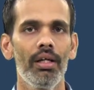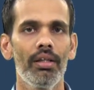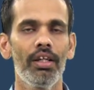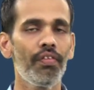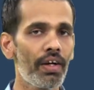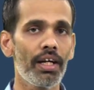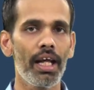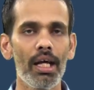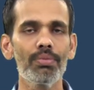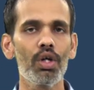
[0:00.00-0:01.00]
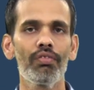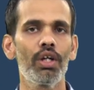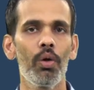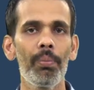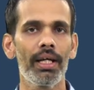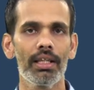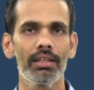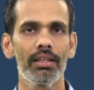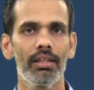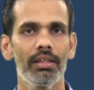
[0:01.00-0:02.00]
the different names of the
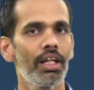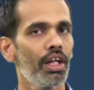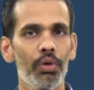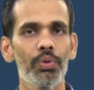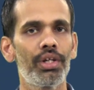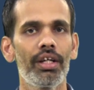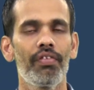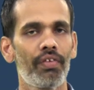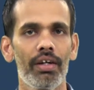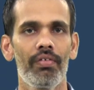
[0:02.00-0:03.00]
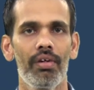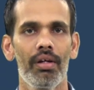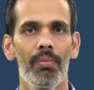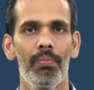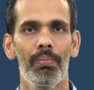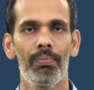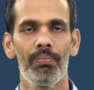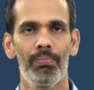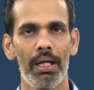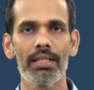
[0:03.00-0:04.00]
lubricants that are used in different
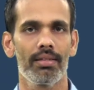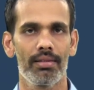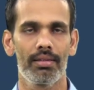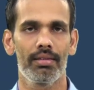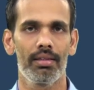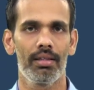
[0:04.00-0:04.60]
places.